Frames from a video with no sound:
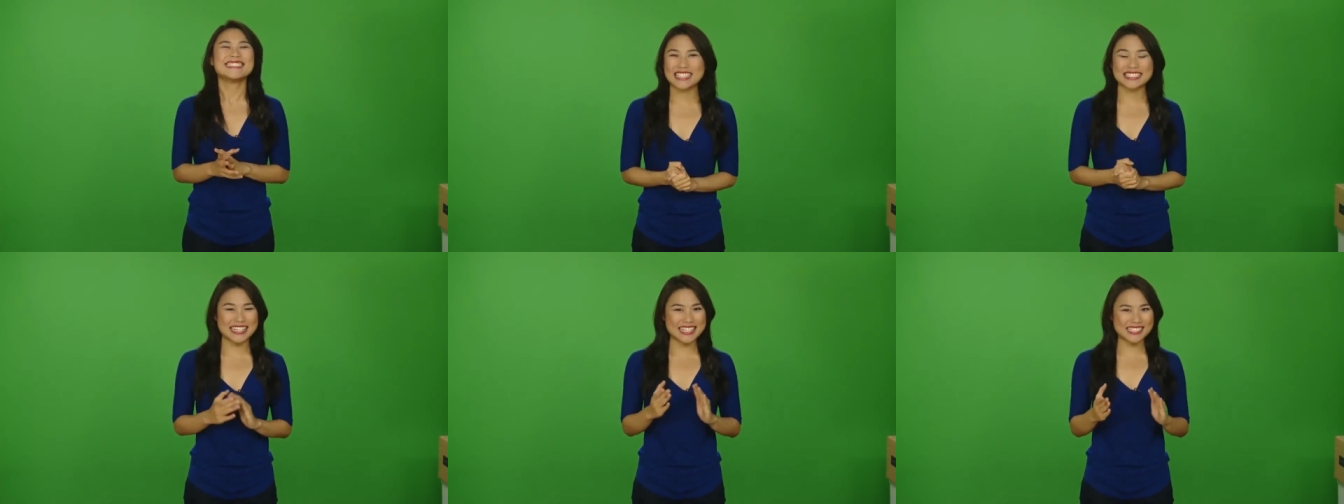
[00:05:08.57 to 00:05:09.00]

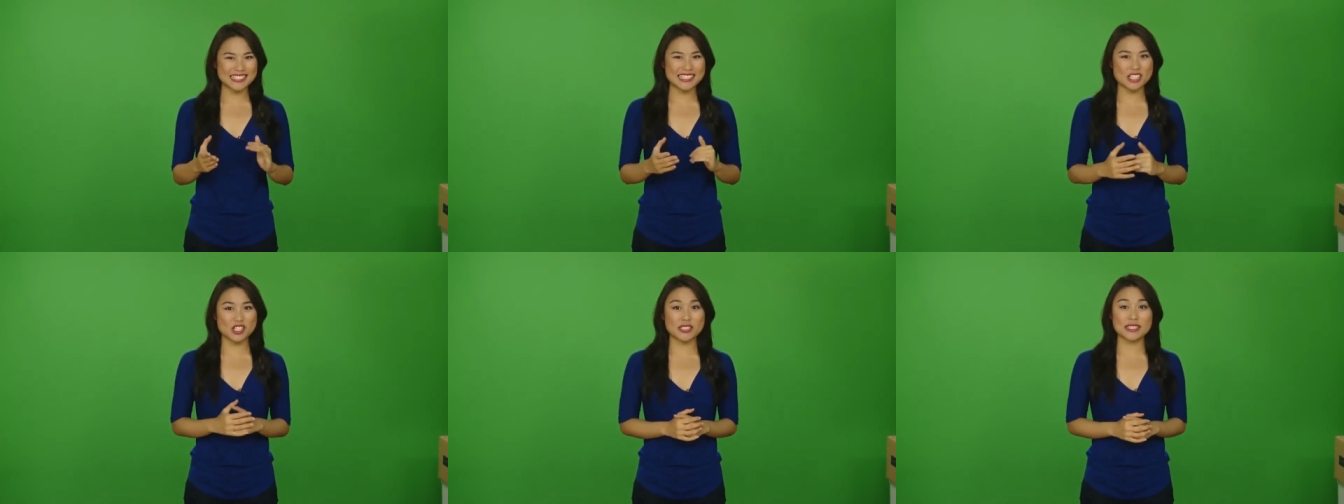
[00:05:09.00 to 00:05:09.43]
this
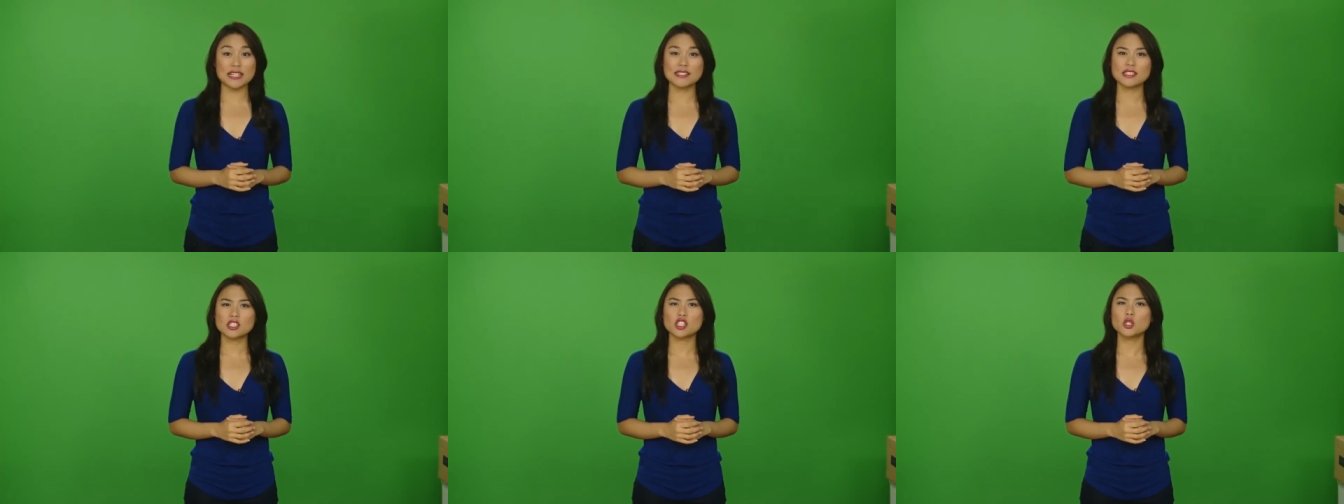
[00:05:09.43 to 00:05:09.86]
dish
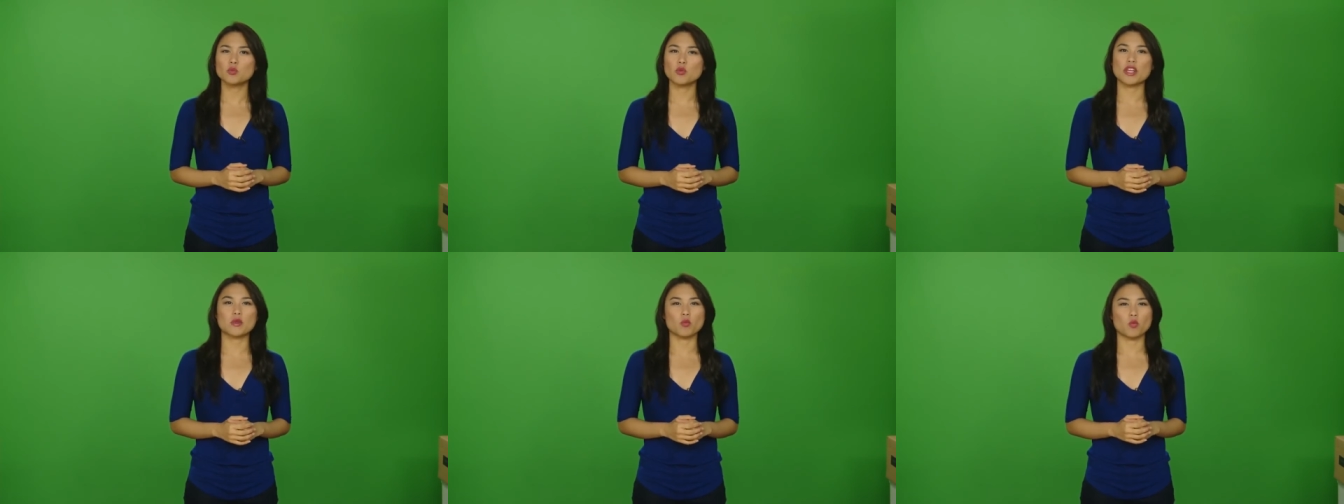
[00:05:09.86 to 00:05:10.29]
tastes
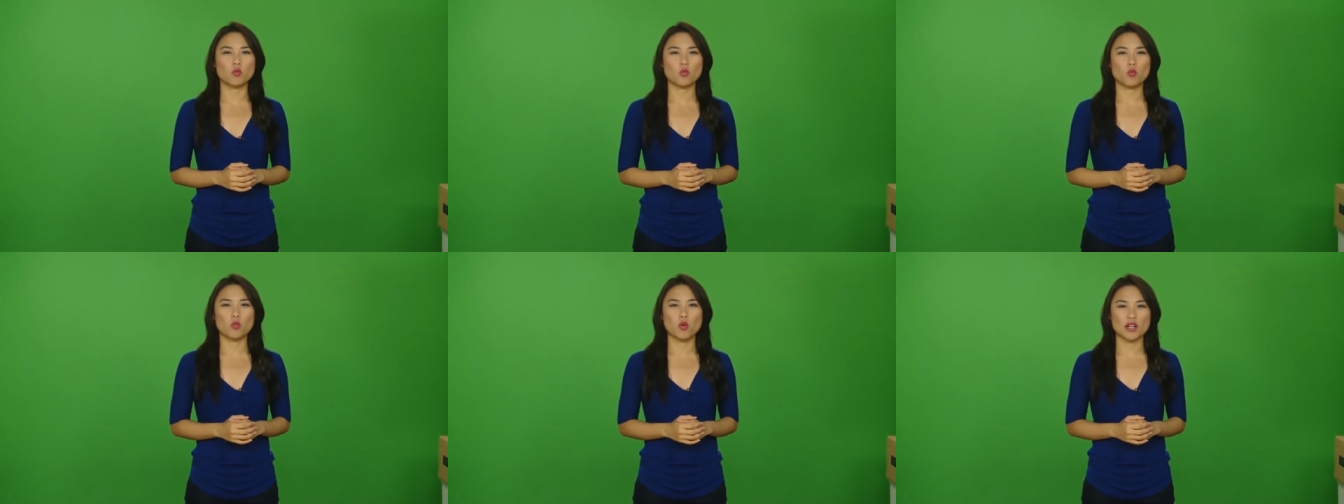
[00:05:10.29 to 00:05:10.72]
good with
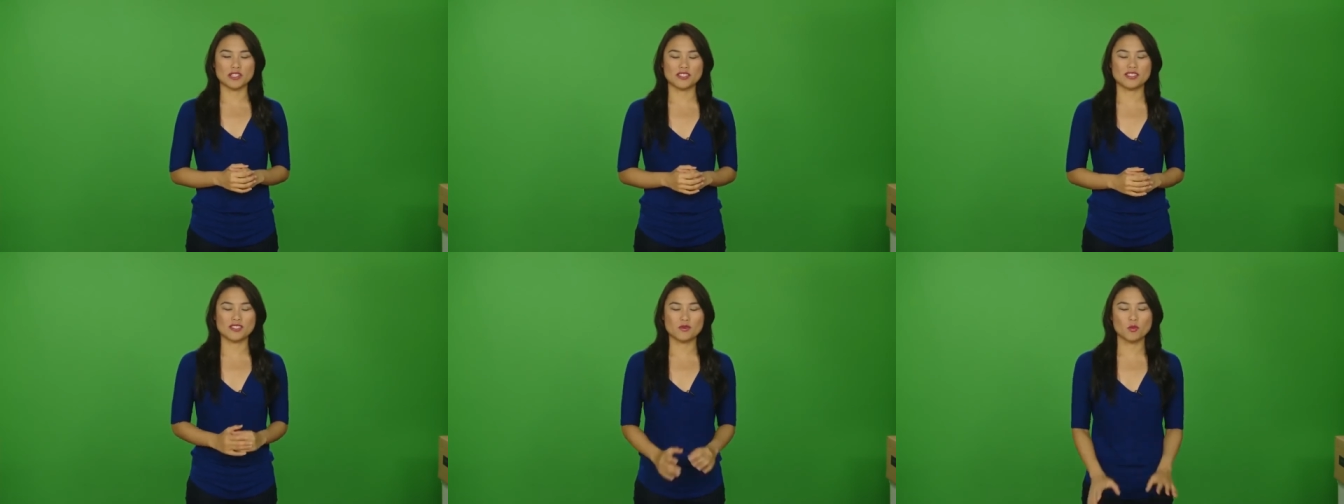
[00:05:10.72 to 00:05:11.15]

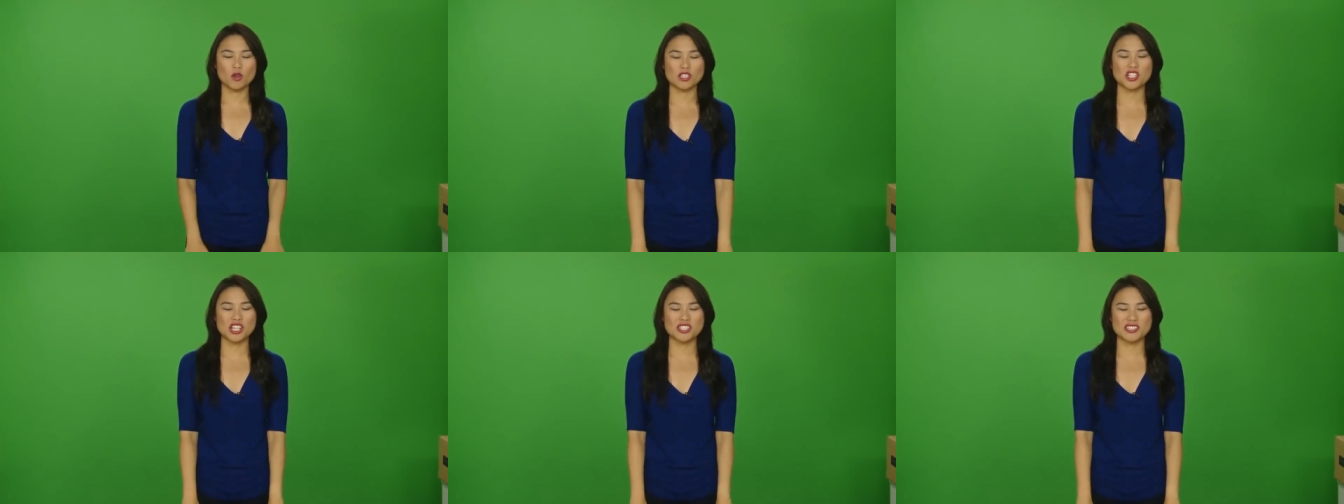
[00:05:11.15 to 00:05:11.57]

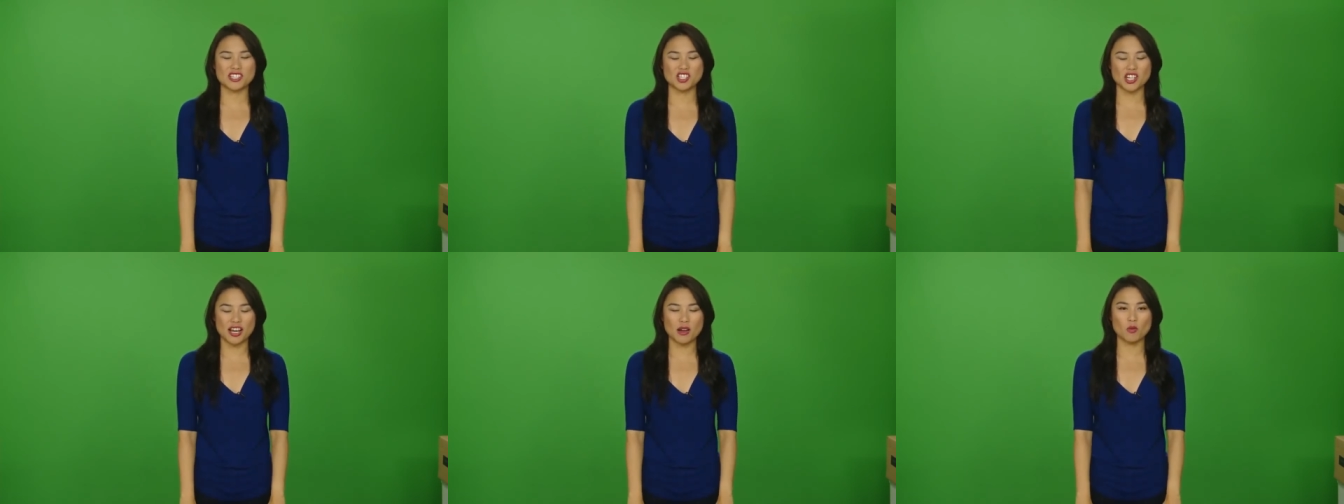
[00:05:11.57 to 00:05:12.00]

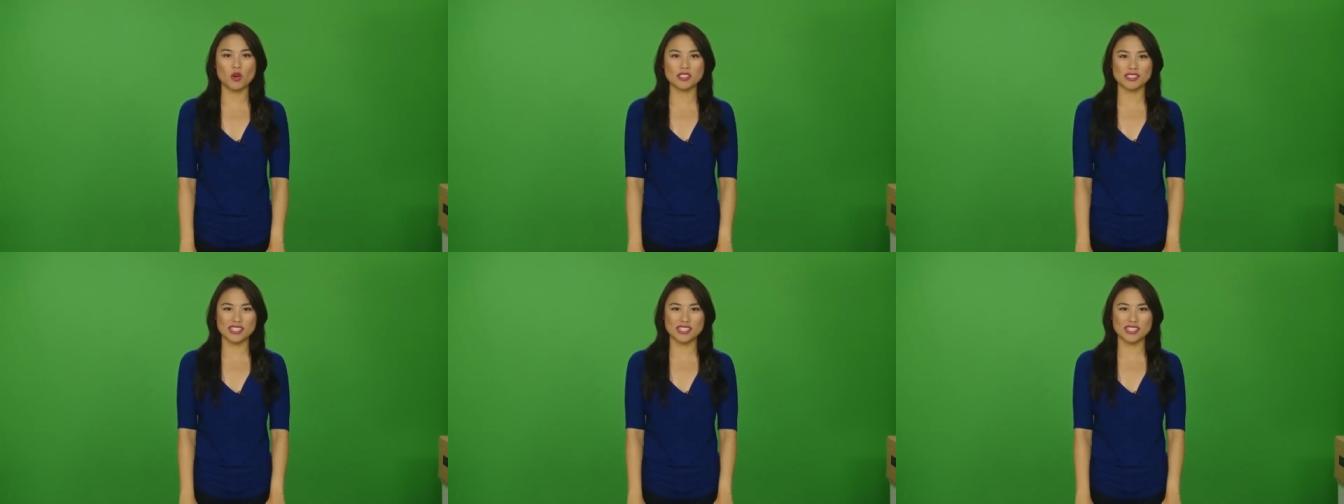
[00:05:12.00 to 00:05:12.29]
Worcestershire.